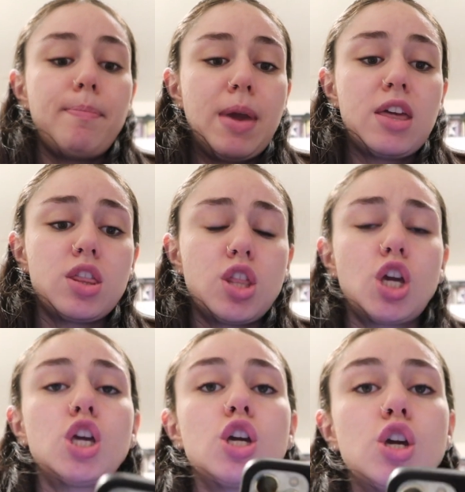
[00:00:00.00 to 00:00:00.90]
make the
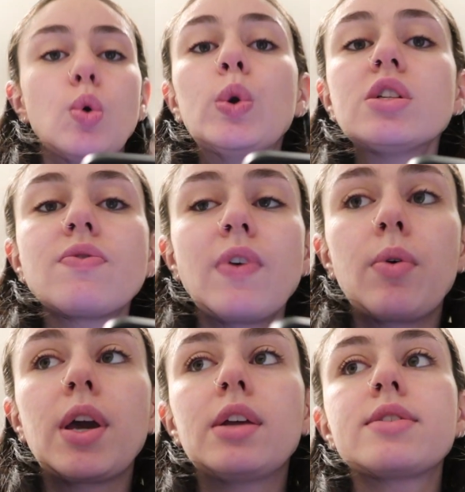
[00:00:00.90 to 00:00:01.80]
cutest
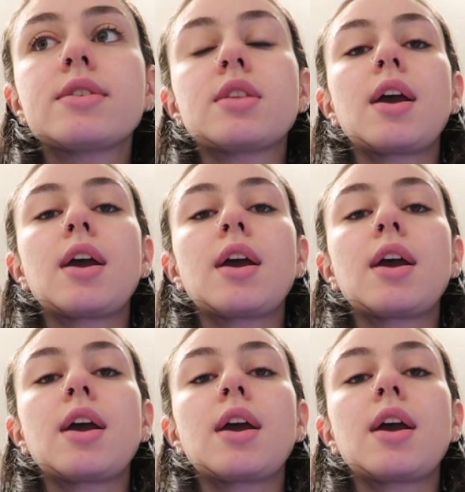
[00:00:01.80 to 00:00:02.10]
phone cases.